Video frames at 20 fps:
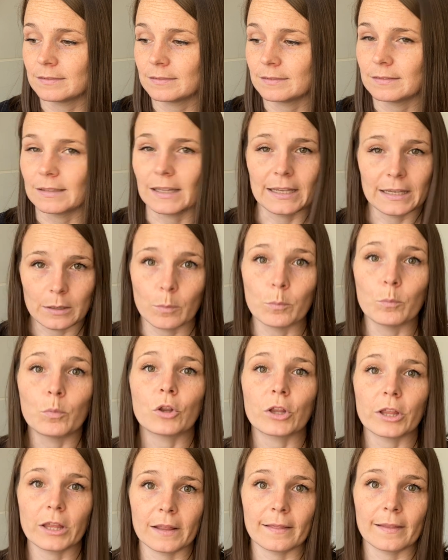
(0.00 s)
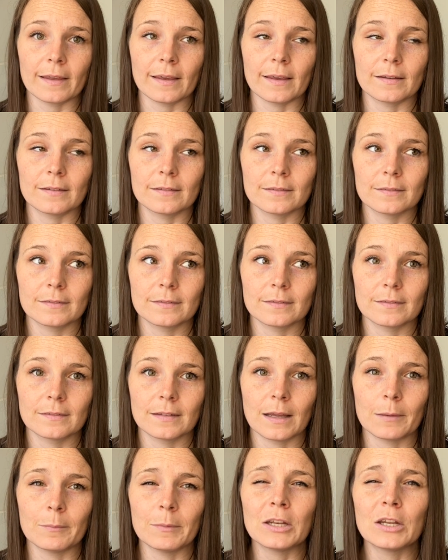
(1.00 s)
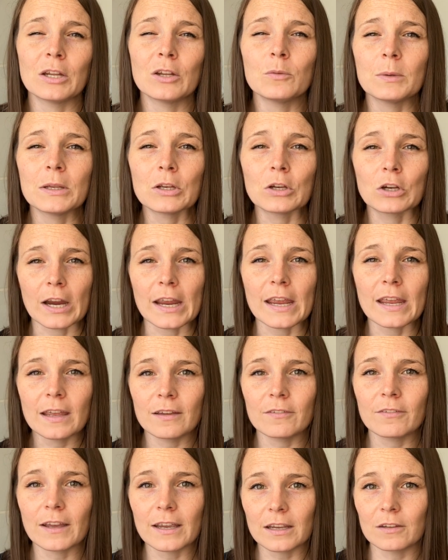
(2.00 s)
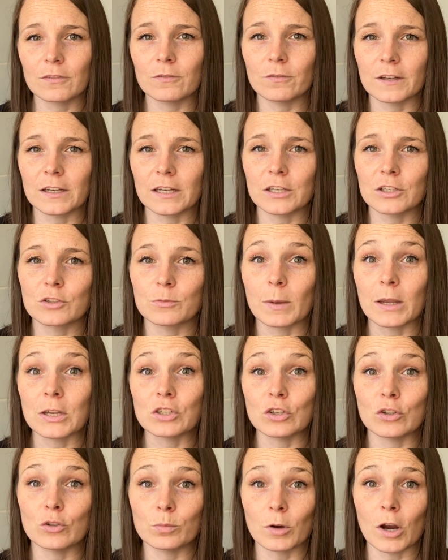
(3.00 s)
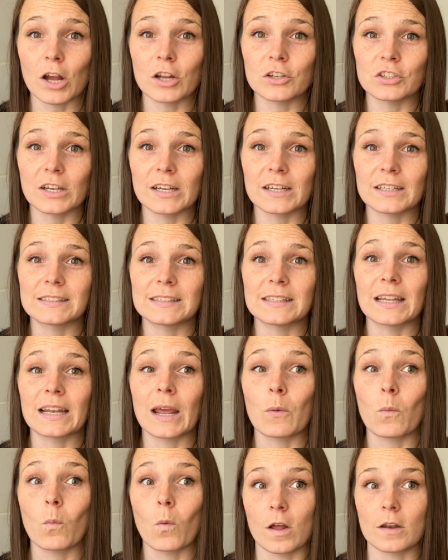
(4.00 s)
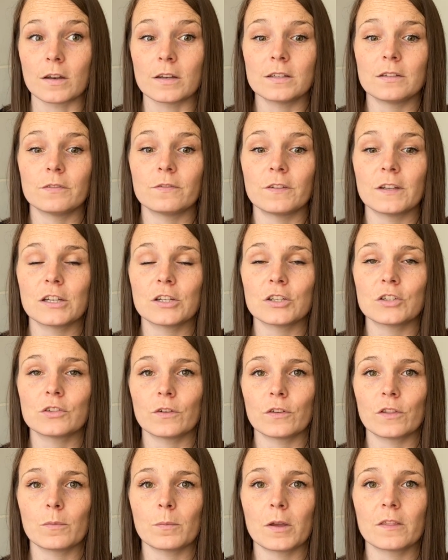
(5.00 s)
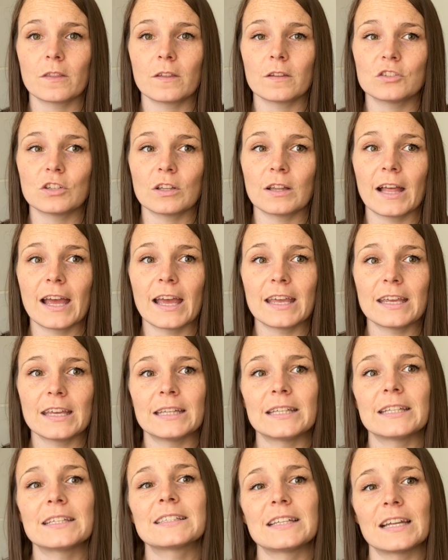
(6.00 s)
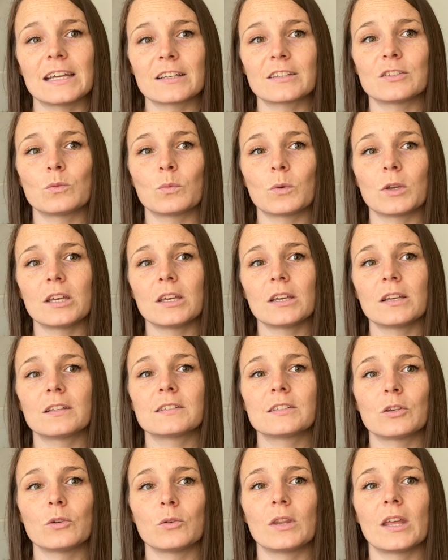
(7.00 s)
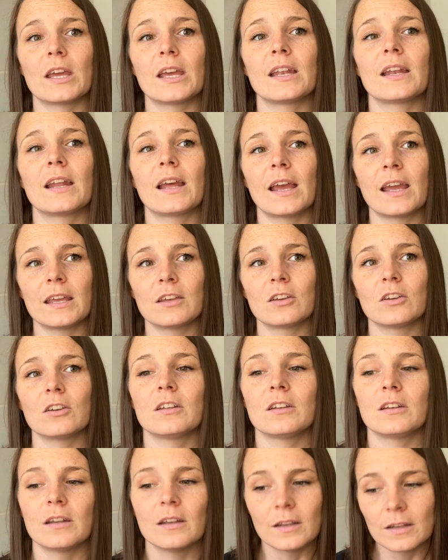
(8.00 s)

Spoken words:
like completely. I mean, it would be great if I could finish my 2 projects that I wanted to finish for the month of July in this next week, so then I could